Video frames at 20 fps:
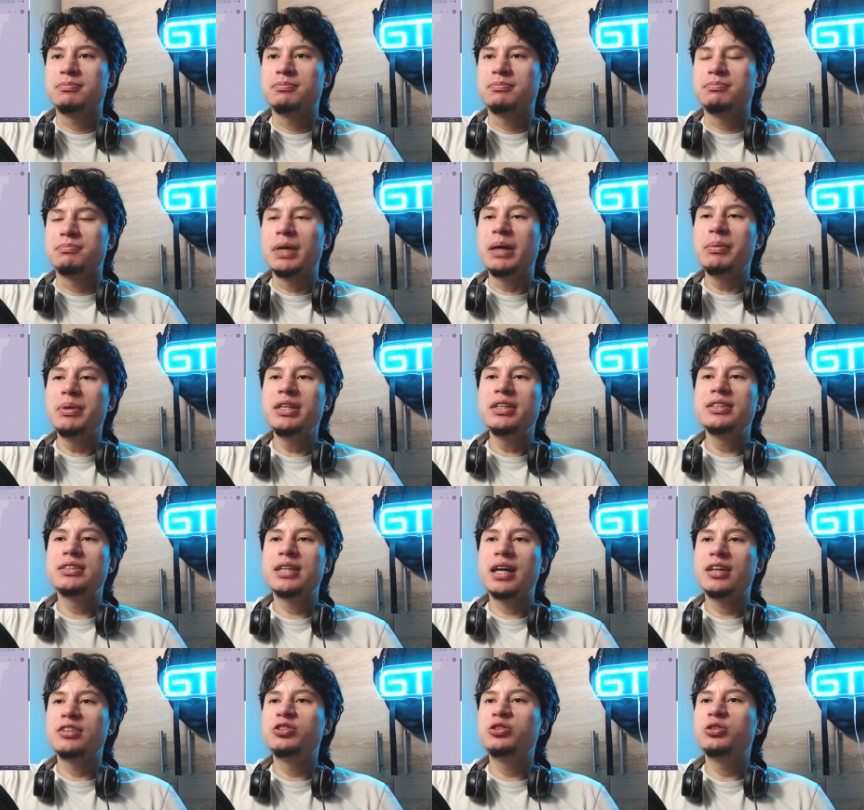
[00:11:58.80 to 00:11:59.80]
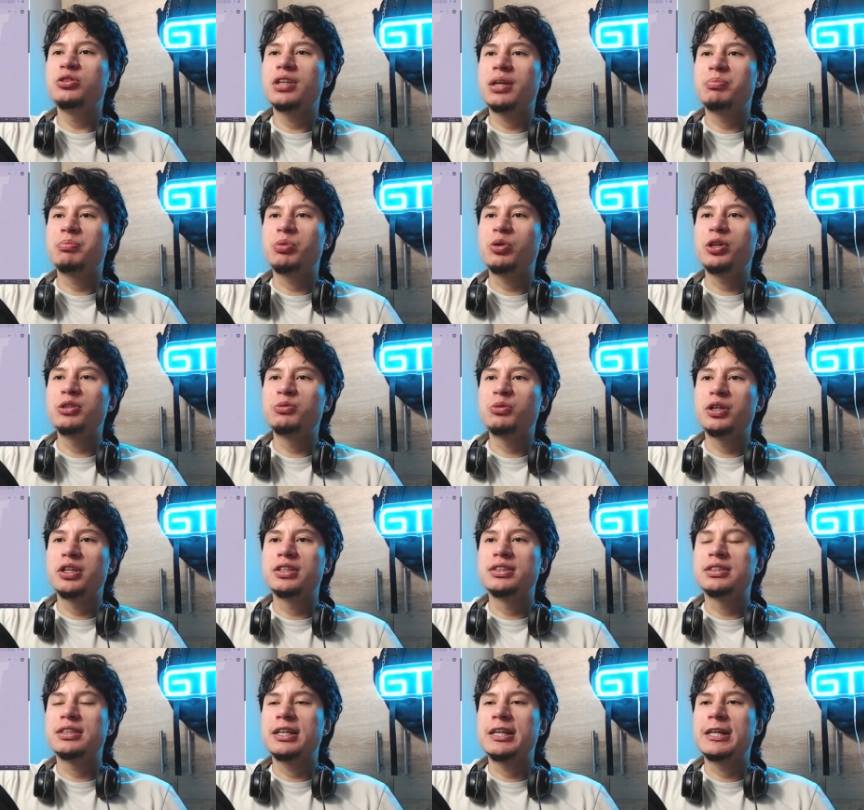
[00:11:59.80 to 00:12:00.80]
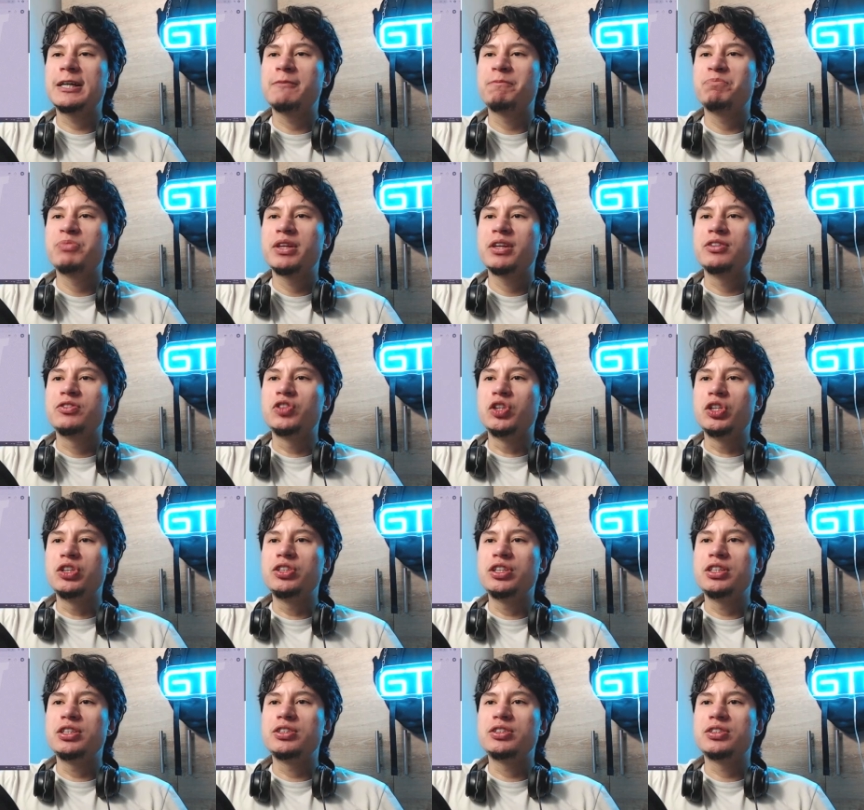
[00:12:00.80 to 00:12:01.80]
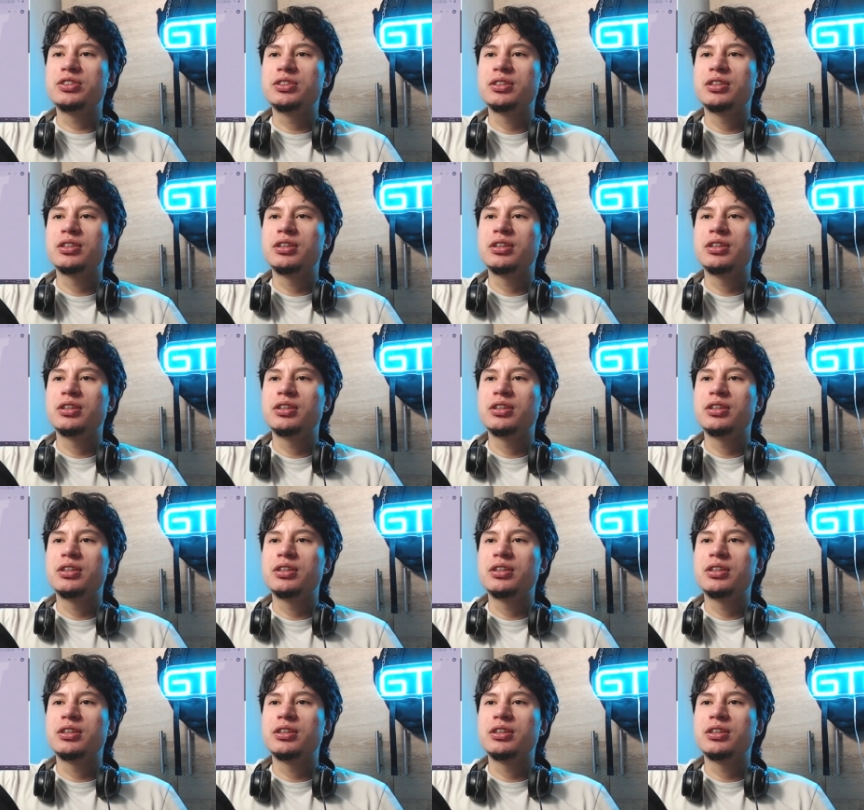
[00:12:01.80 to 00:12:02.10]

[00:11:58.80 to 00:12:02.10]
maybe he's gotten to that point where it's like this is